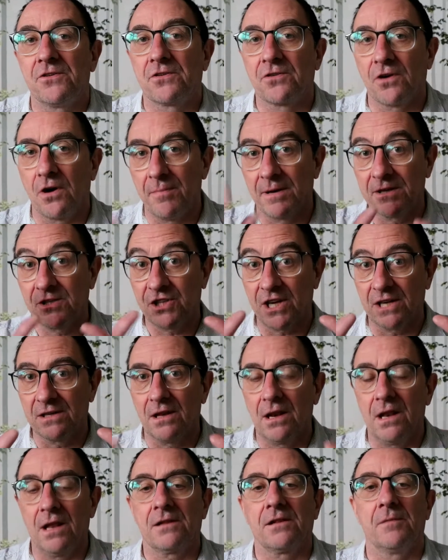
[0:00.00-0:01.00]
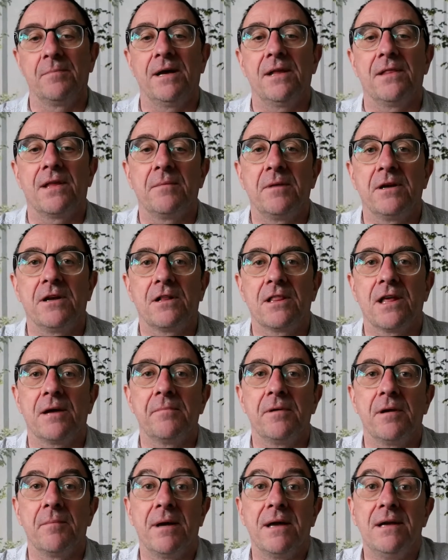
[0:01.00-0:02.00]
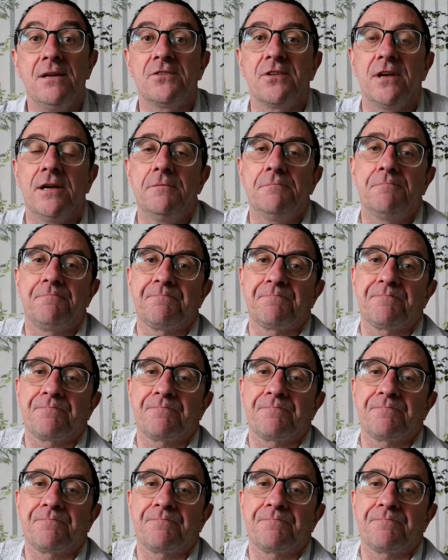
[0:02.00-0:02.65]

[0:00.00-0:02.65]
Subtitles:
grow my channel a little bit. That'd be amazing.